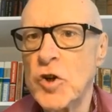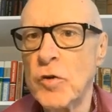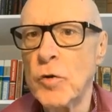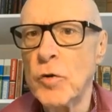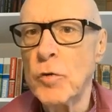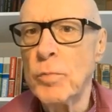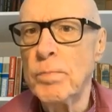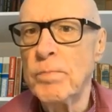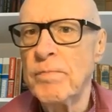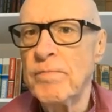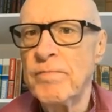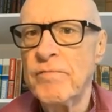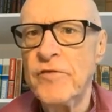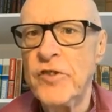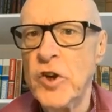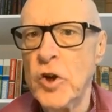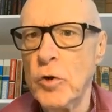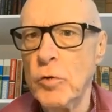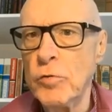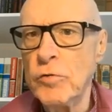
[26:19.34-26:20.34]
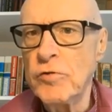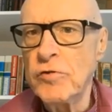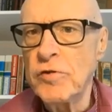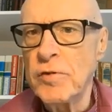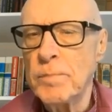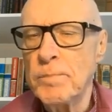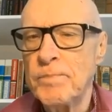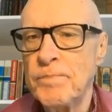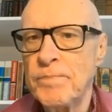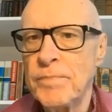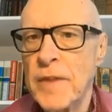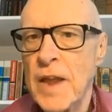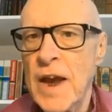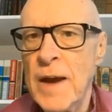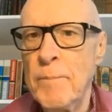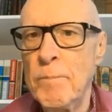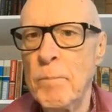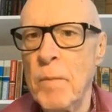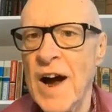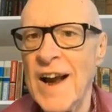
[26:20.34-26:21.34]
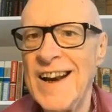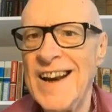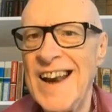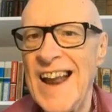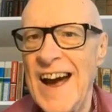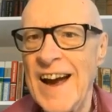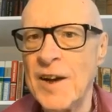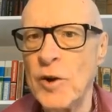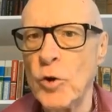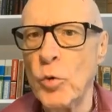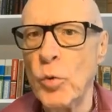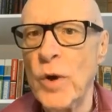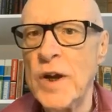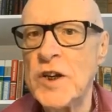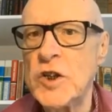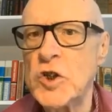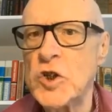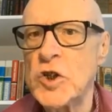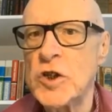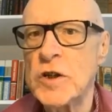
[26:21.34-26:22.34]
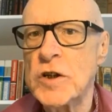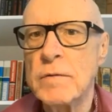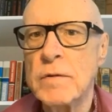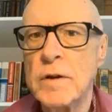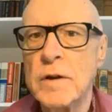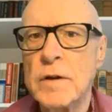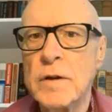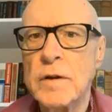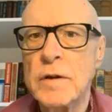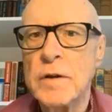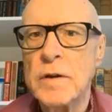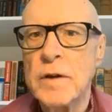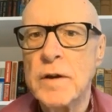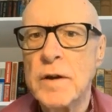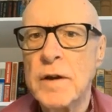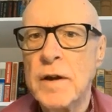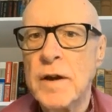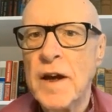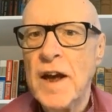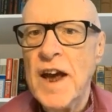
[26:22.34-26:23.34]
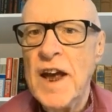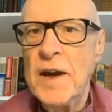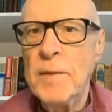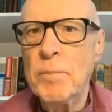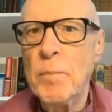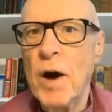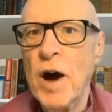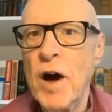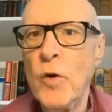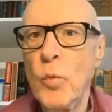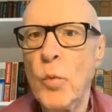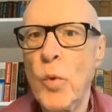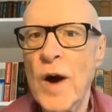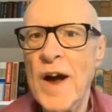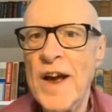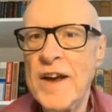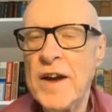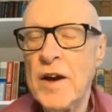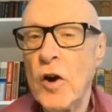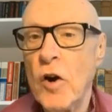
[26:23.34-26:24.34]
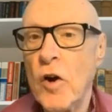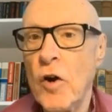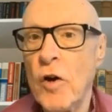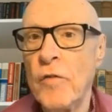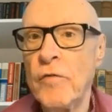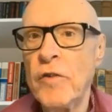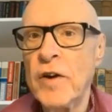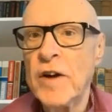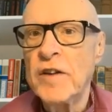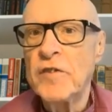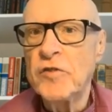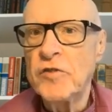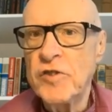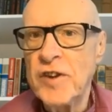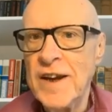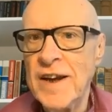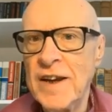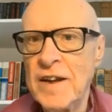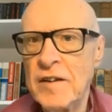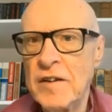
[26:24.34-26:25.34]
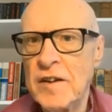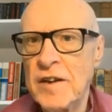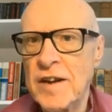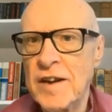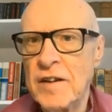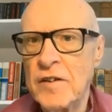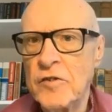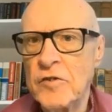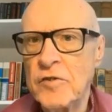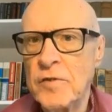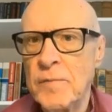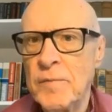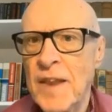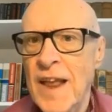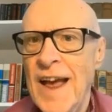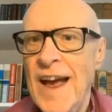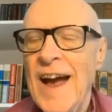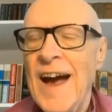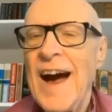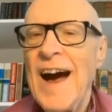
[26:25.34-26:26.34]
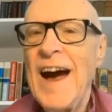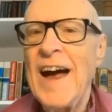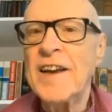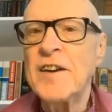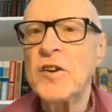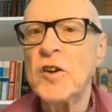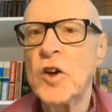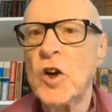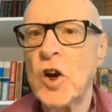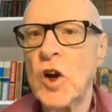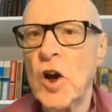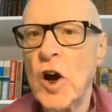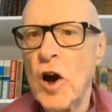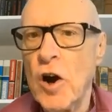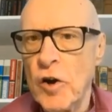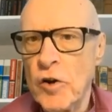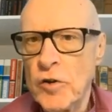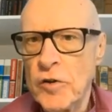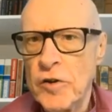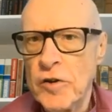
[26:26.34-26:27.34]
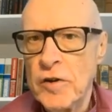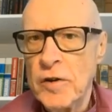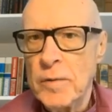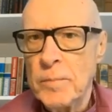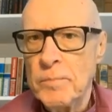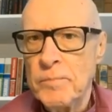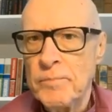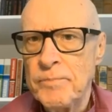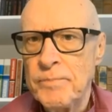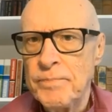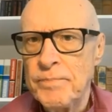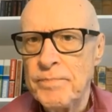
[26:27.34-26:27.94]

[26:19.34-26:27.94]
cultural views, in my language, in my way of seeing things. And God,